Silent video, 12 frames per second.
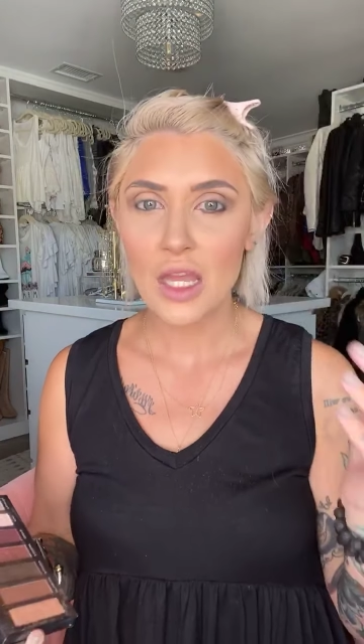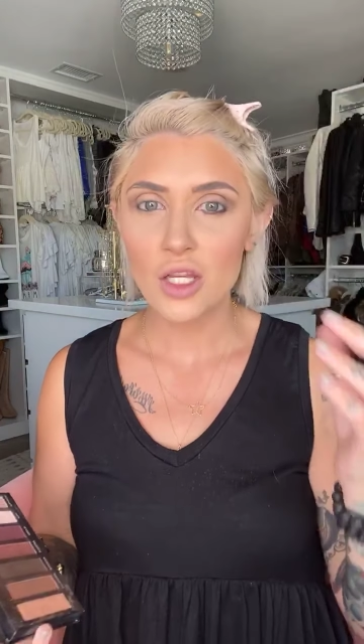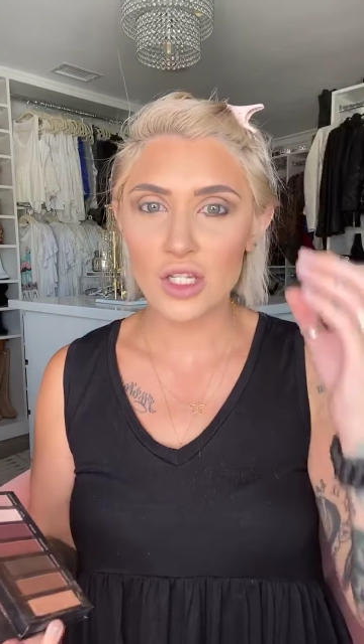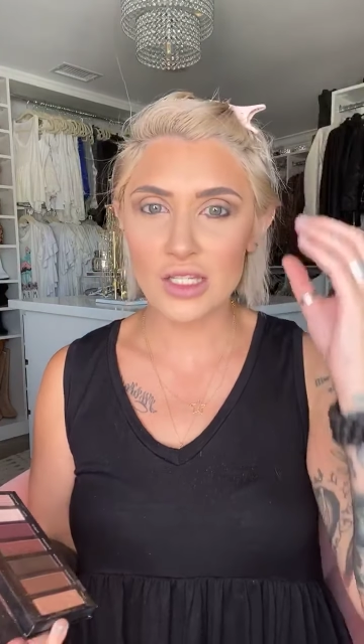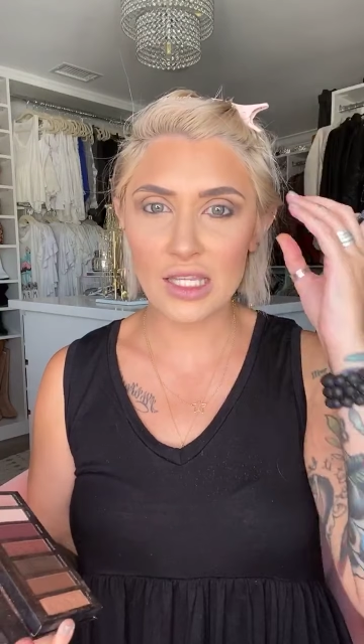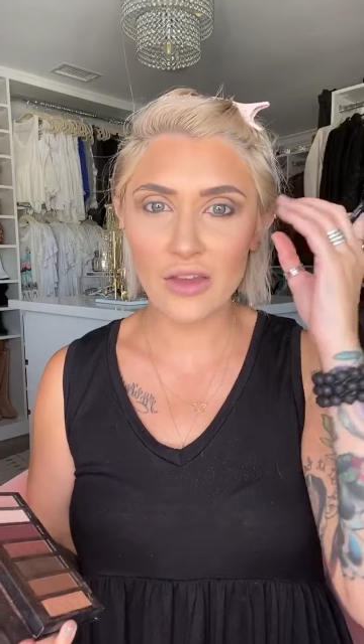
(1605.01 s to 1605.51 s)

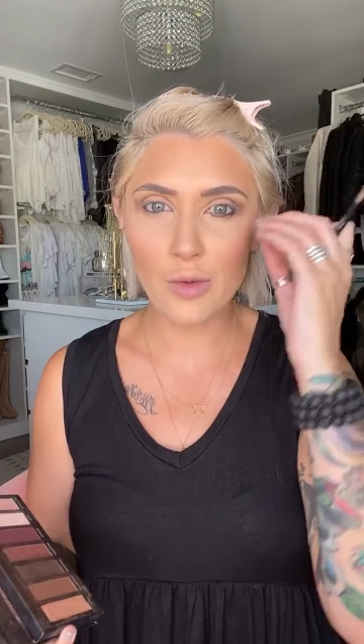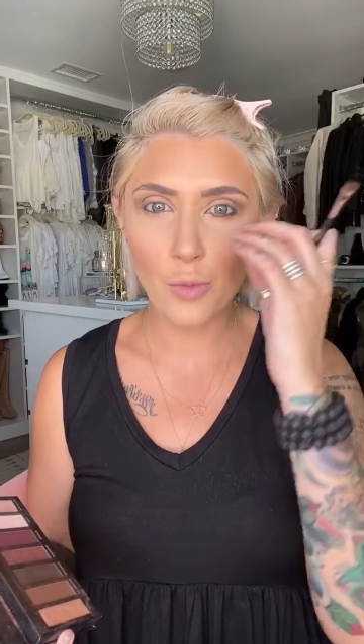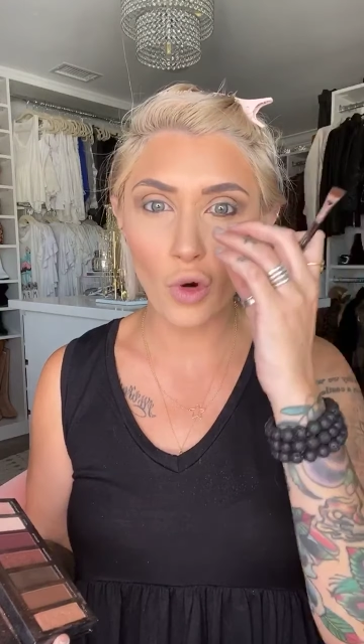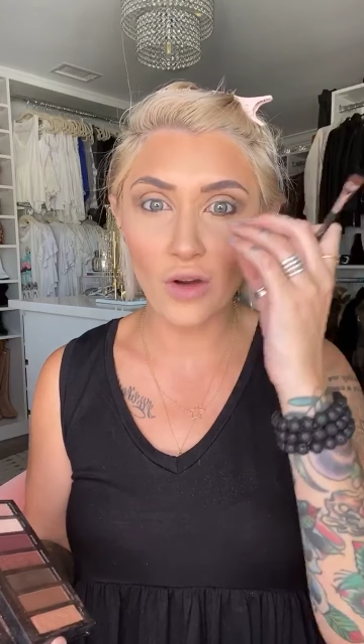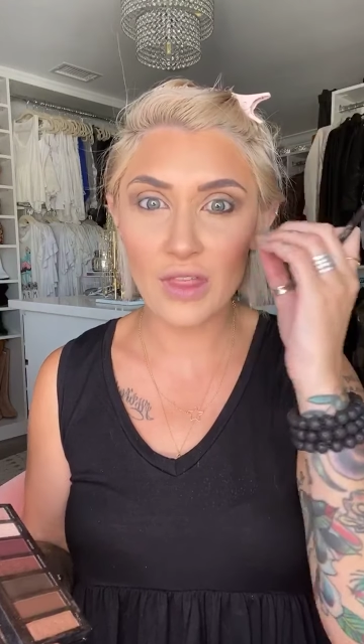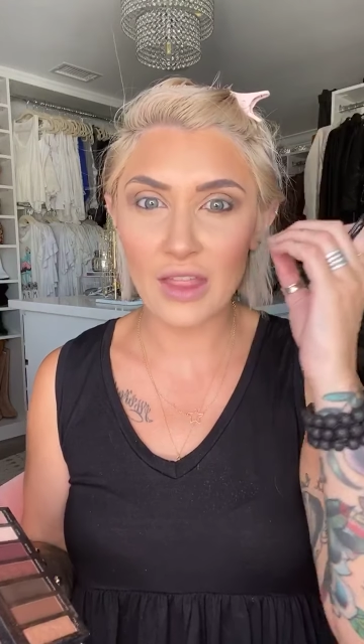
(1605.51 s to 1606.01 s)
just to give it
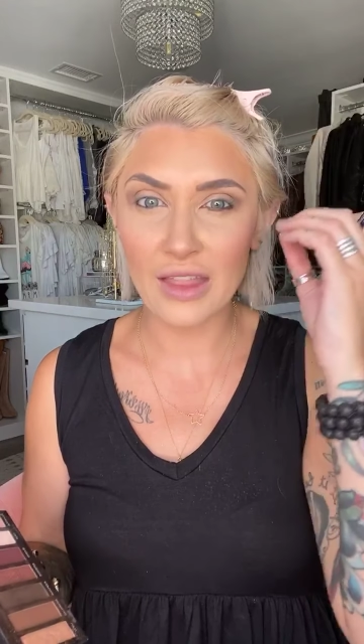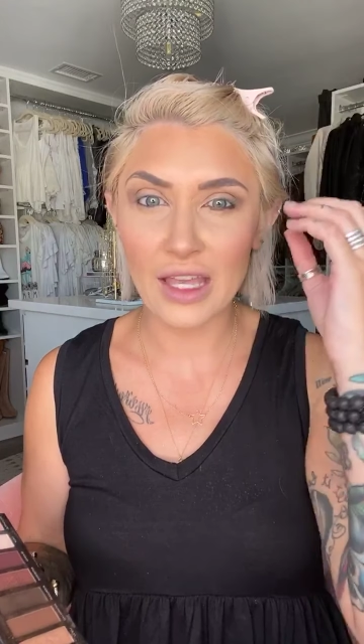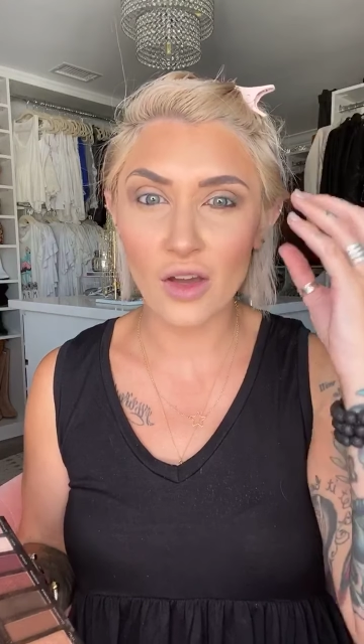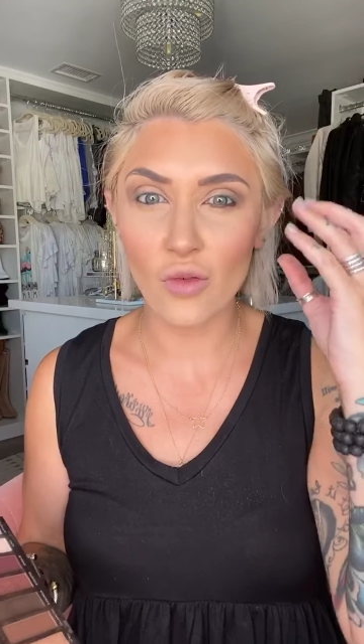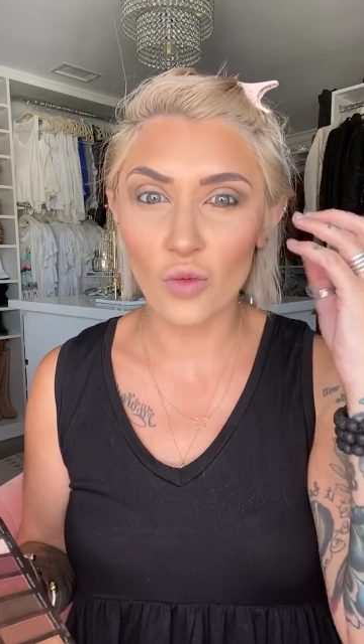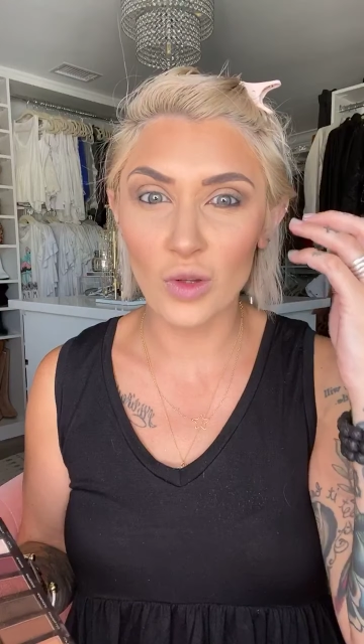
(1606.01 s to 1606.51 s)
more of that
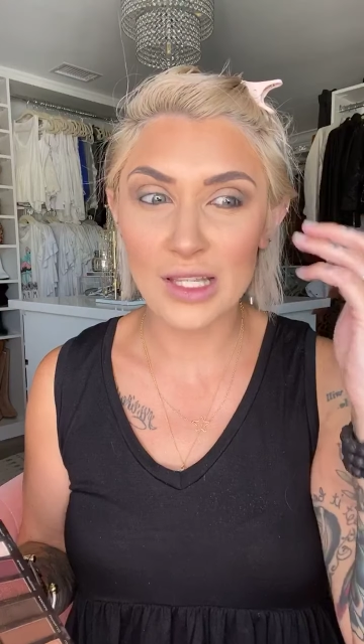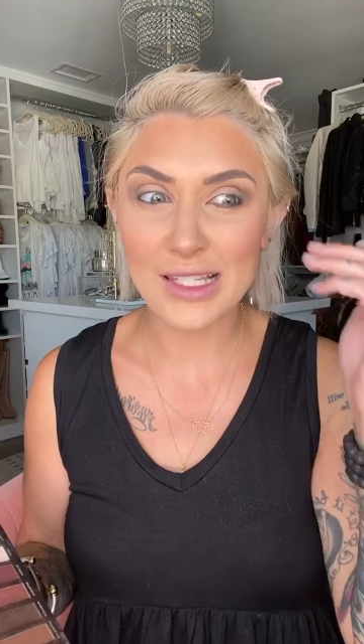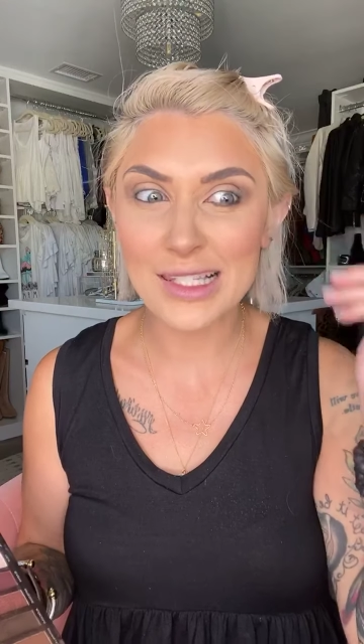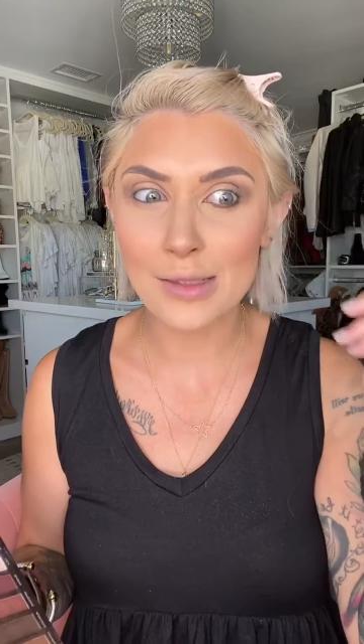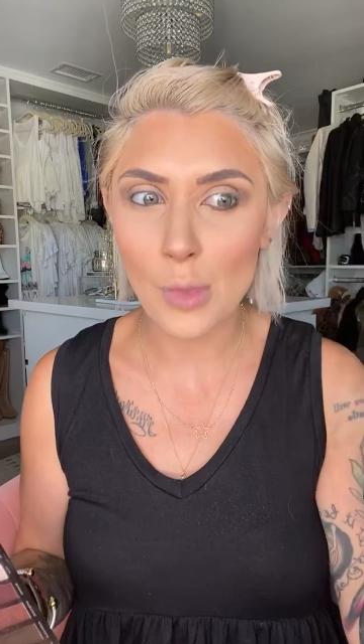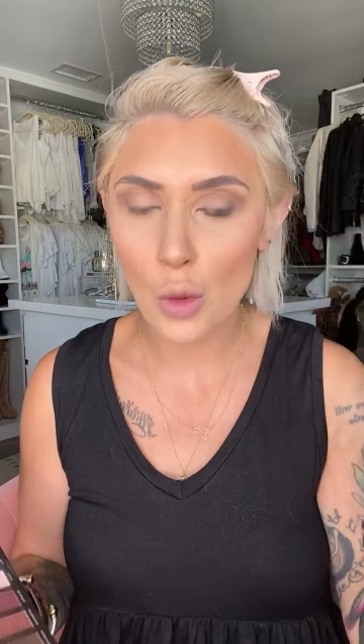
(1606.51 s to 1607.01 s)
like really
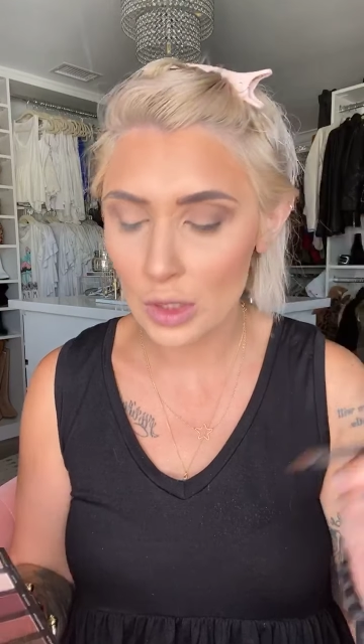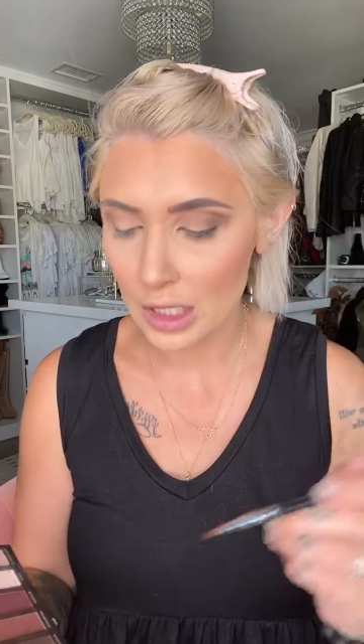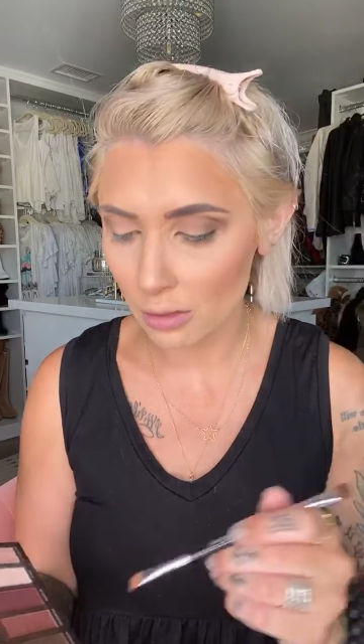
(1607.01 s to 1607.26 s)
smoky